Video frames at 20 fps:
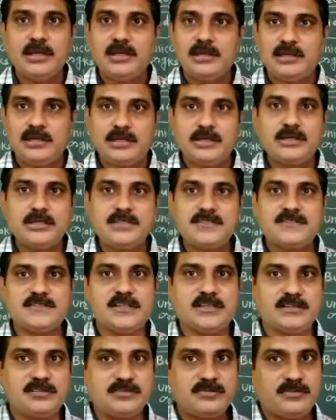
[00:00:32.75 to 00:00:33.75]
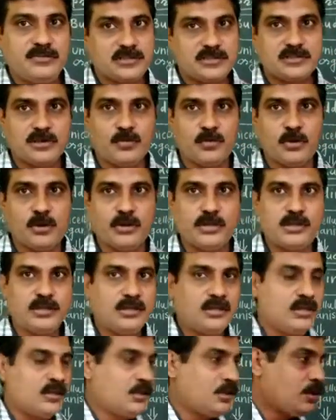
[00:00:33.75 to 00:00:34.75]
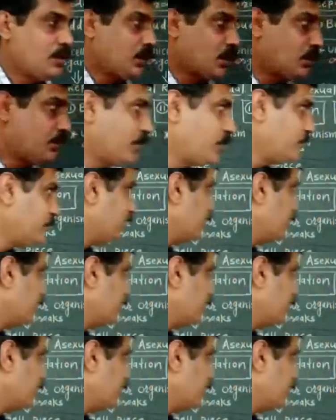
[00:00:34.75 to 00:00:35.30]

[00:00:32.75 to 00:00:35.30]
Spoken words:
Let us discuss first of all about